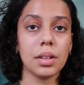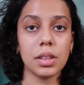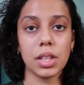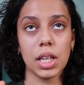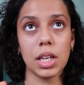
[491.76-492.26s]

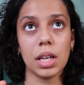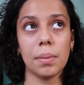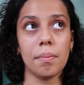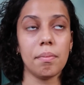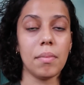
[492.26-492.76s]

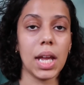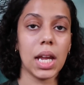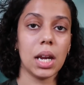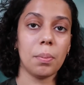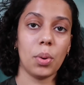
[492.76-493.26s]
The
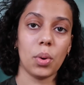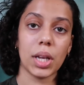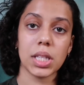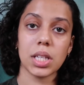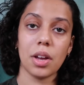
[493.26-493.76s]
main
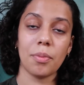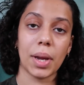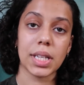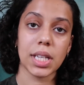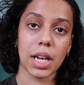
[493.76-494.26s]
points of
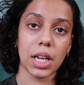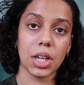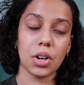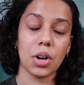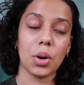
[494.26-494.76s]
my second
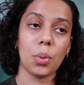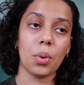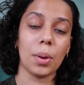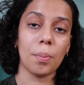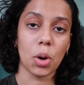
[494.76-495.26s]
year
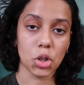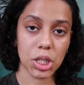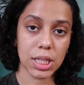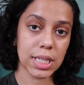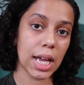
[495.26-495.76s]
were
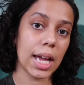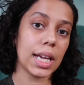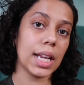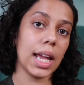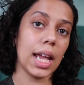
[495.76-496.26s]
motion
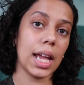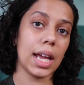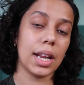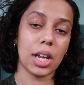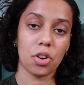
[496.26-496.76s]
design
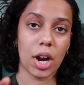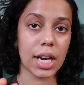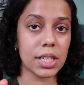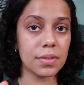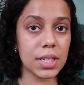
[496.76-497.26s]
and
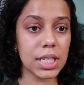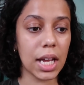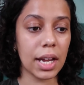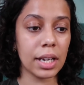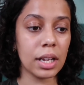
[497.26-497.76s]
interactive
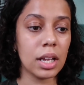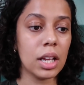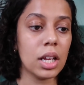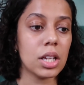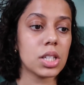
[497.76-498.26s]
design.
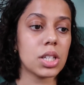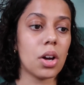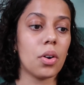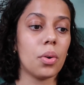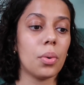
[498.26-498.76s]

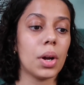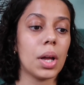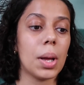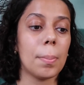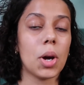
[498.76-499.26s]
So
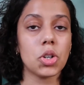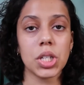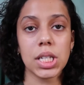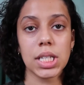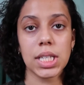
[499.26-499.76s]

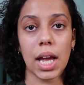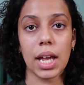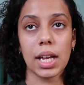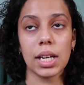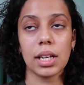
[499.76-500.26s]
motion
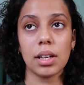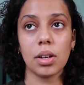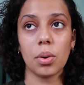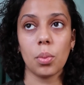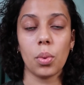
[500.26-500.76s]
design
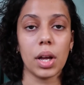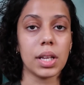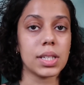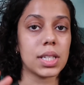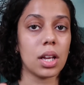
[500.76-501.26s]
will